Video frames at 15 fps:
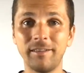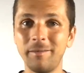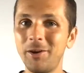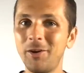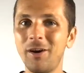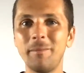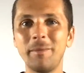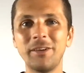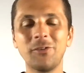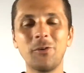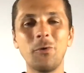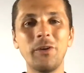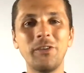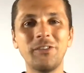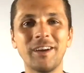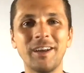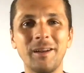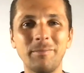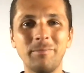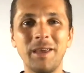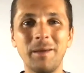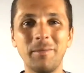Let me know how much coins you're going
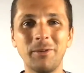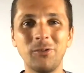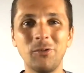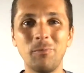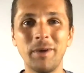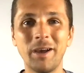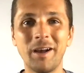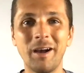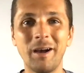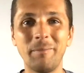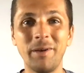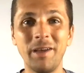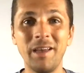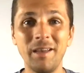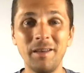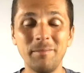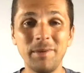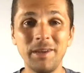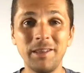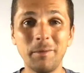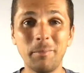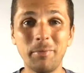to be able to pick up
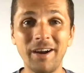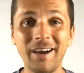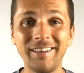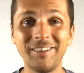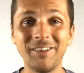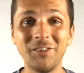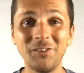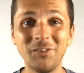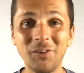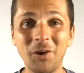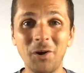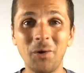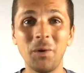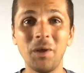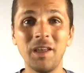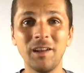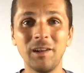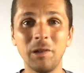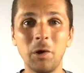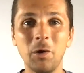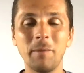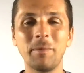being the price is so low.